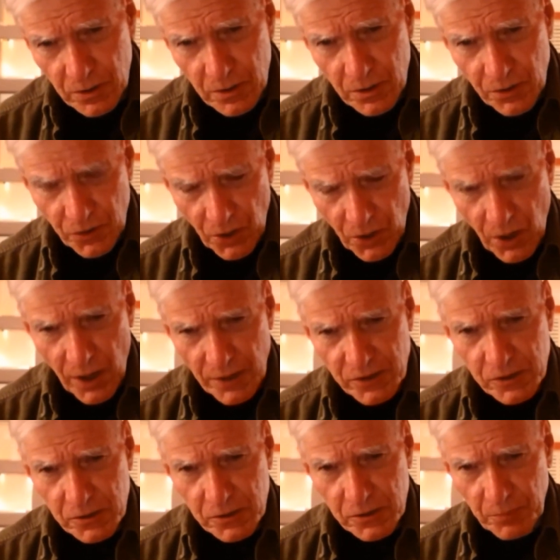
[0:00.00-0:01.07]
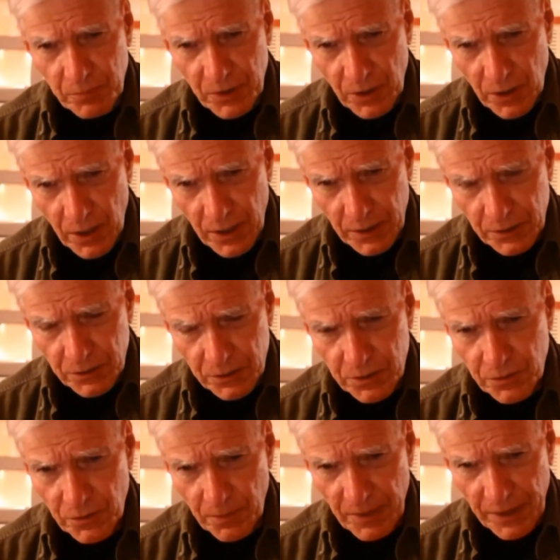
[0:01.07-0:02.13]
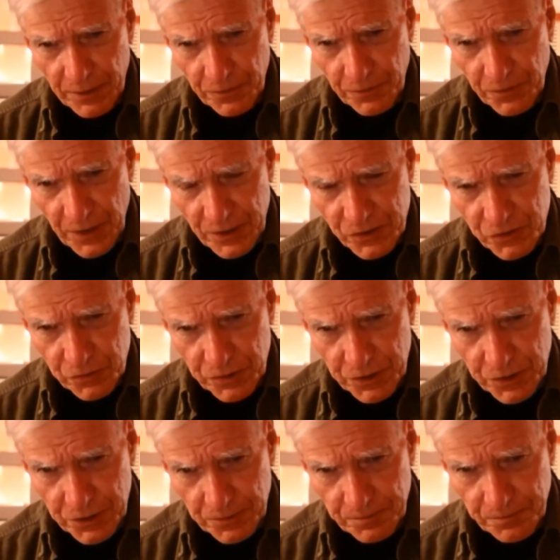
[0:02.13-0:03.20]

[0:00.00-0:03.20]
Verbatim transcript: thoughts behind the manifest dream.